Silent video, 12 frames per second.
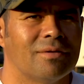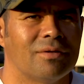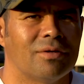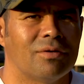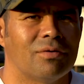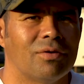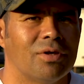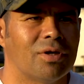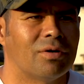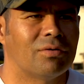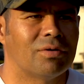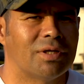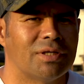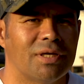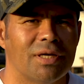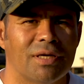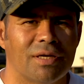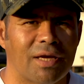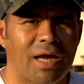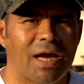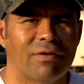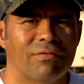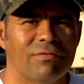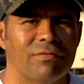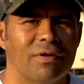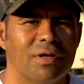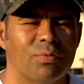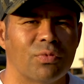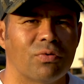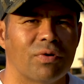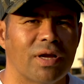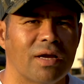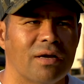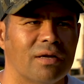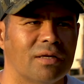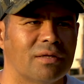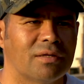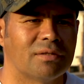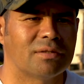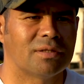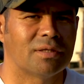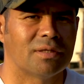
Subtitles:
you could only take half of the lumber what I cut, because